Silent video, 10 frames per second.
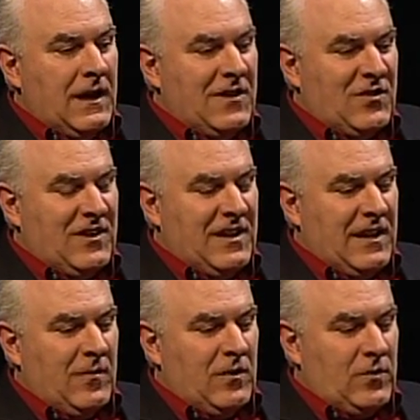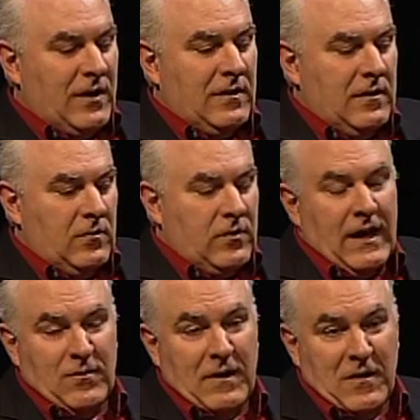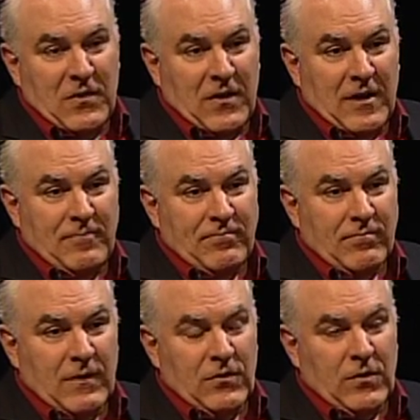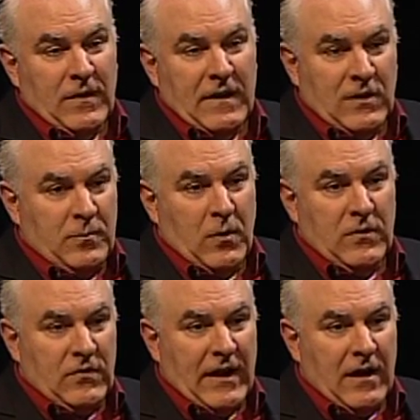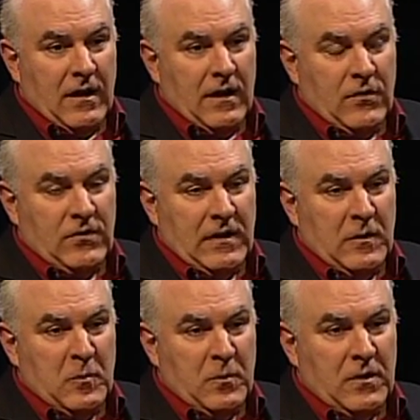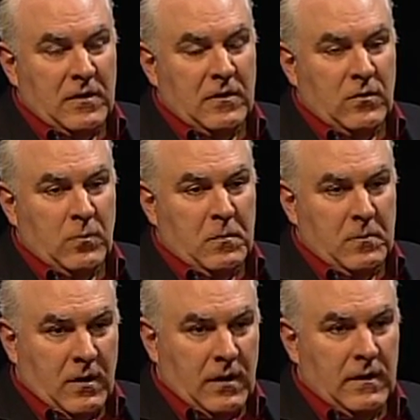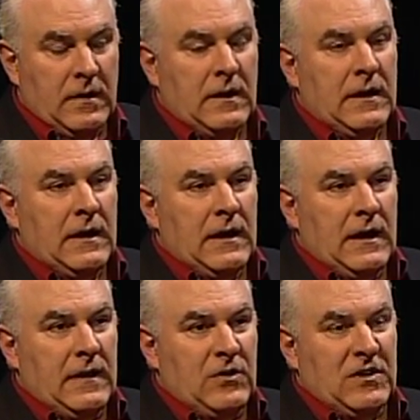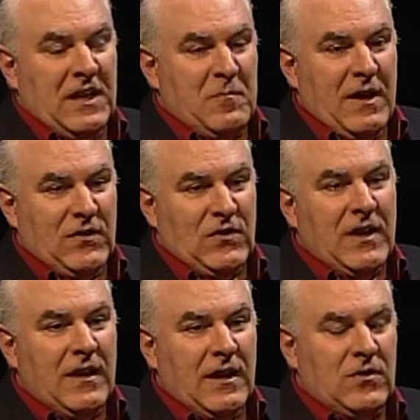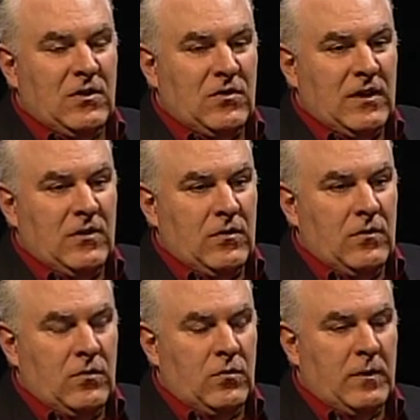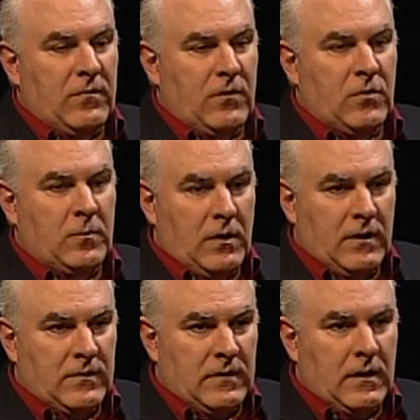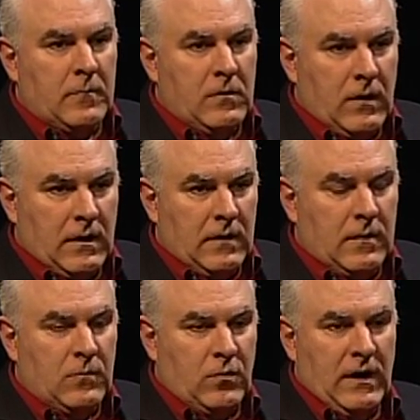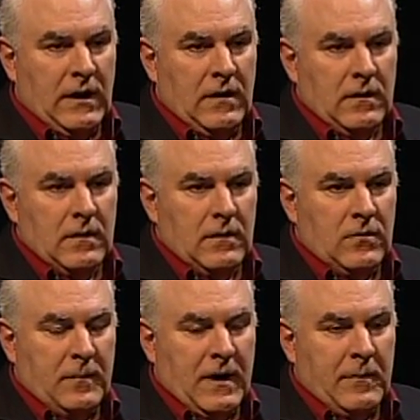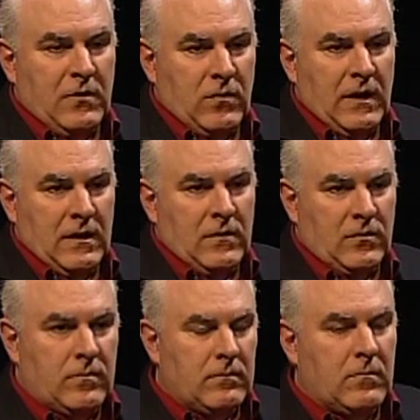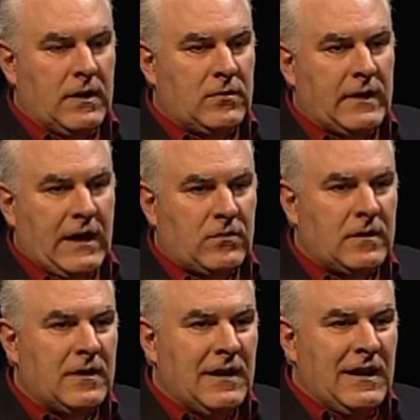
And, and I went, so I, it was the half marathon. So the expo on Saturday, I was selling the book, and this woman bought it. And then she came back Sunday and she said, This is my first Boston that I'm going to be running and training. This is part of my training in this race in Ashland.